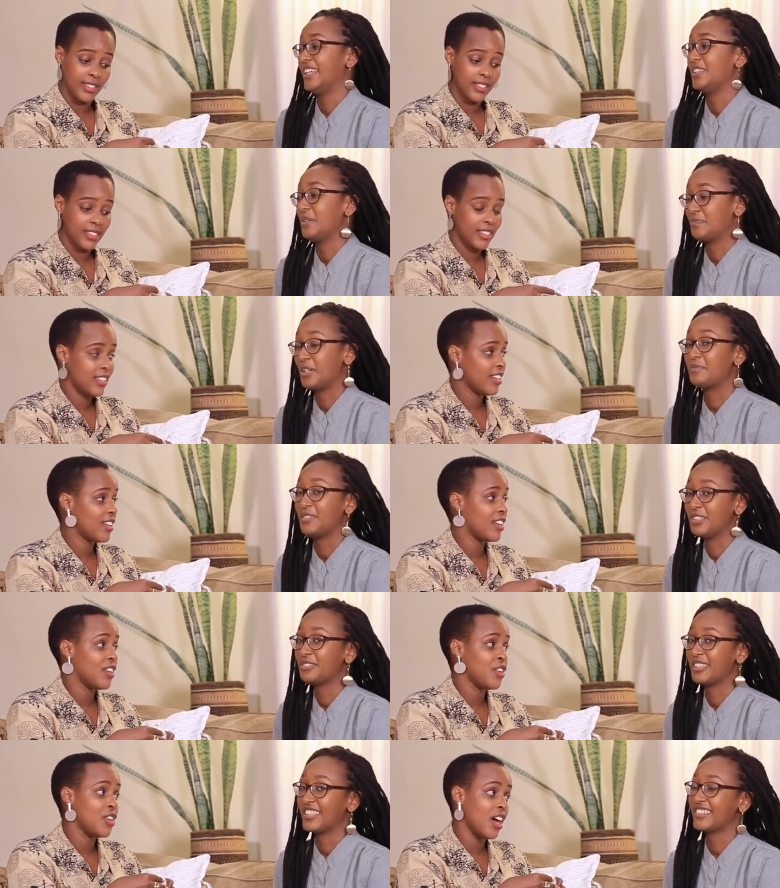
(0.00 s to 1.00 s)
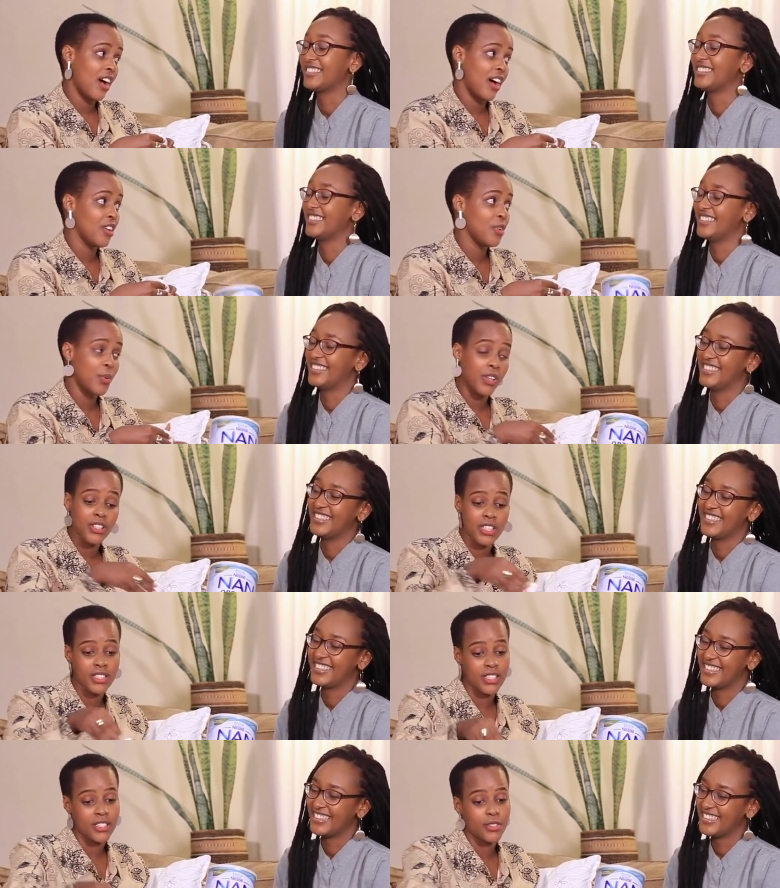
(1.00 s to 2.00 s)
Speaker 1: will you probably will yeah you
Speaker 2: will need
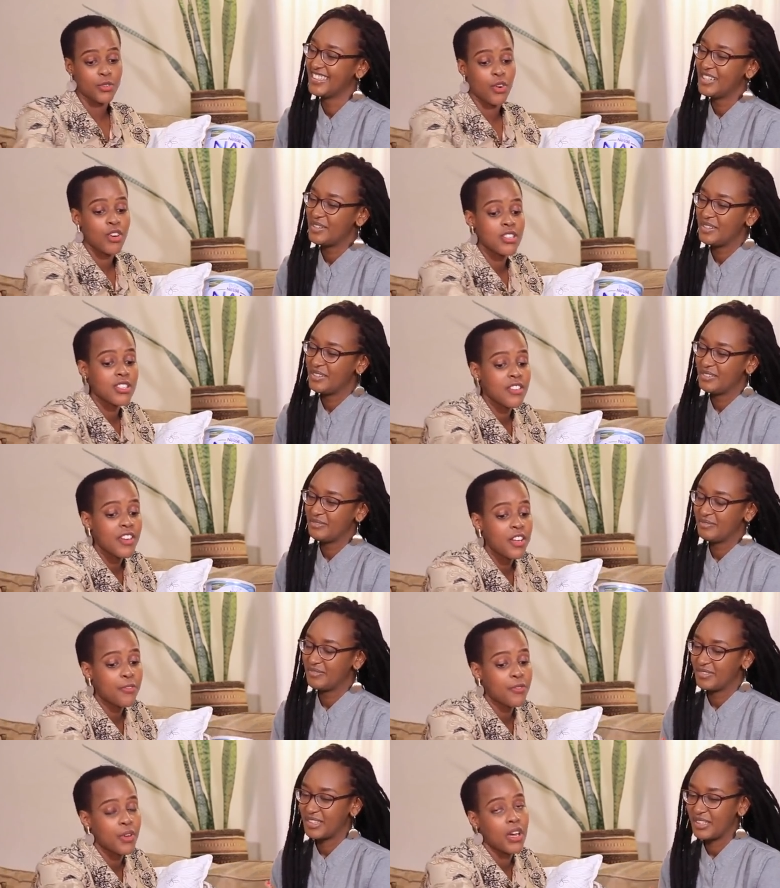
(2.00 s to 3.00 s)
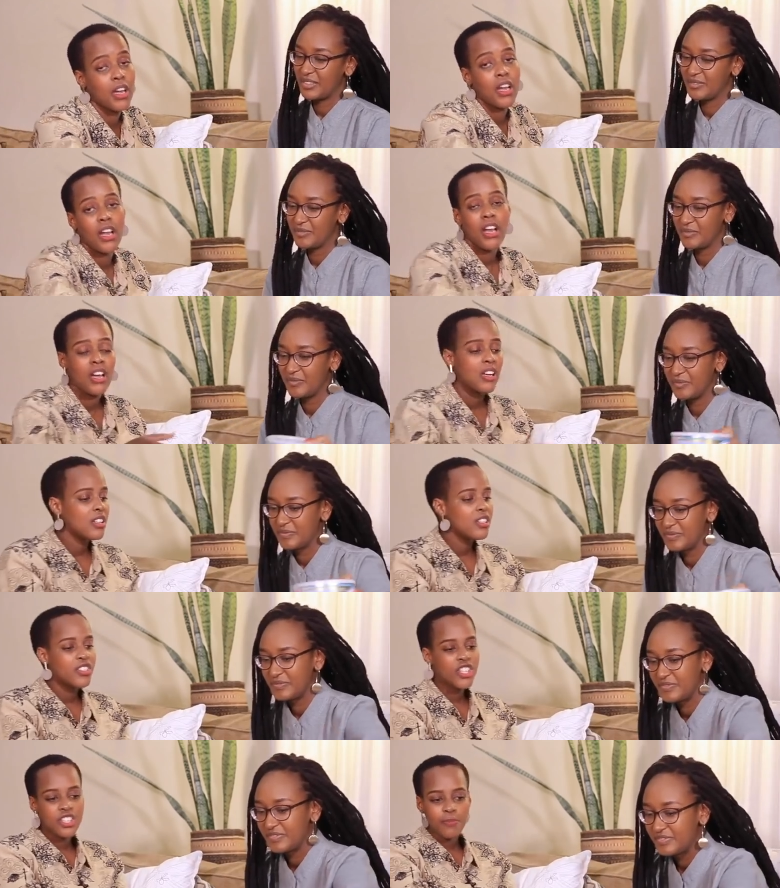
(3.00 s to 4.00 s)
it because even if you yeah
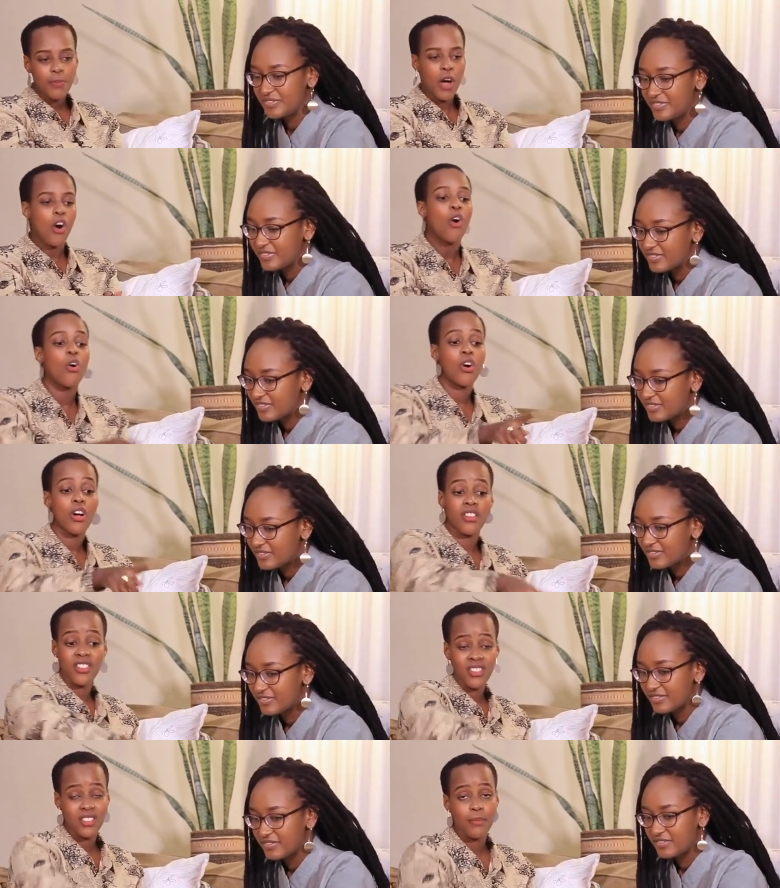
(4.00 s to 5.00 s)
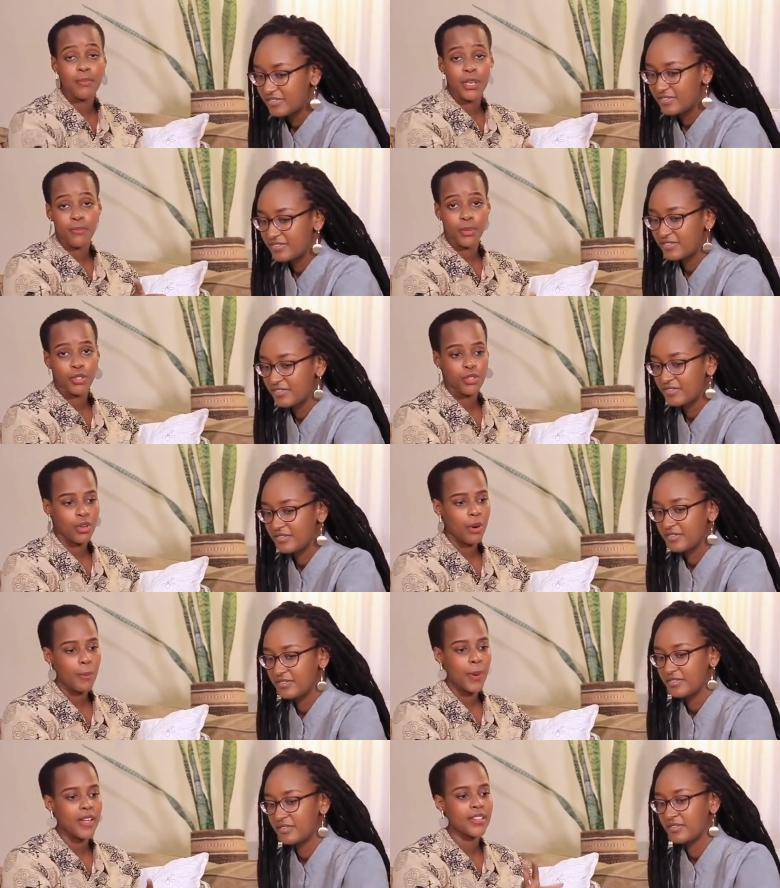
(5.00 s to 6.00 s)
just uh, oh this is a big bottle
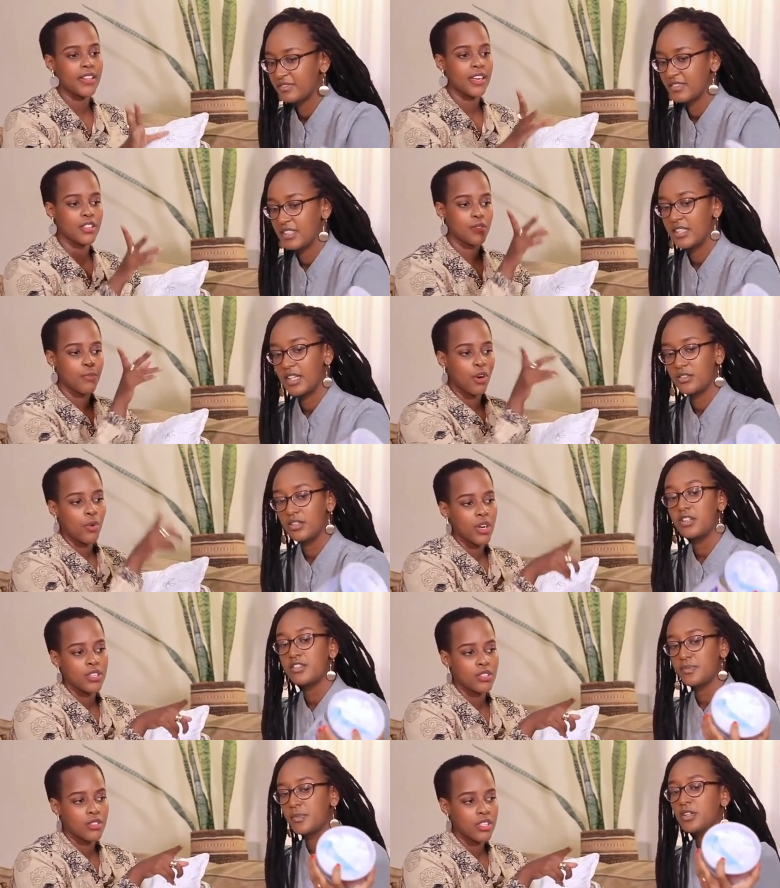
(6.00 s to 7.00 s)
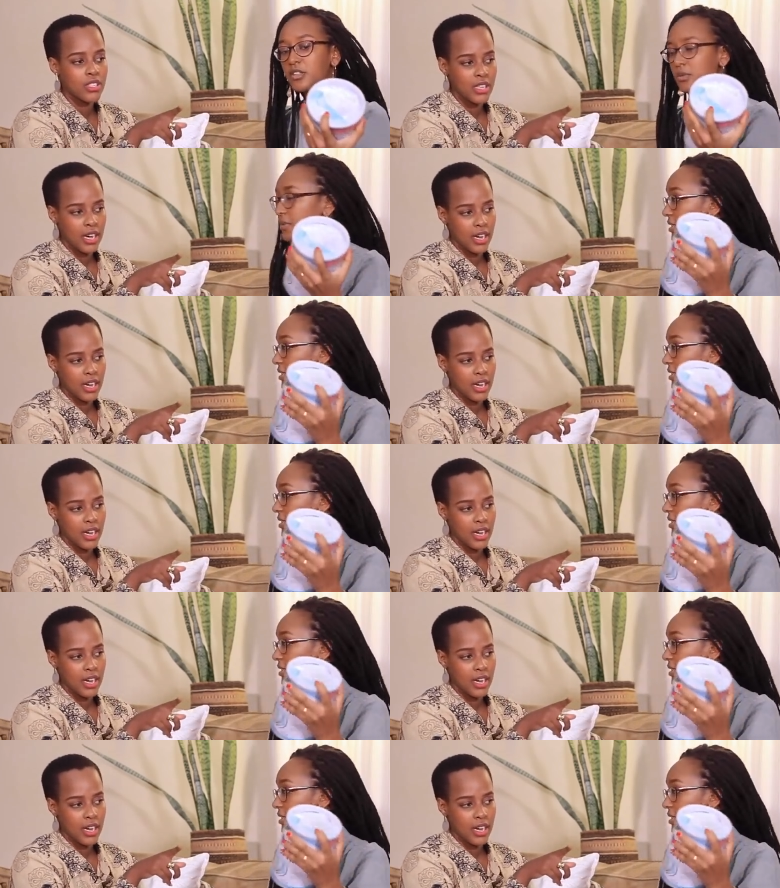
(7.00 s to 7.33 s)
but they're small yeah there are smaller yeah,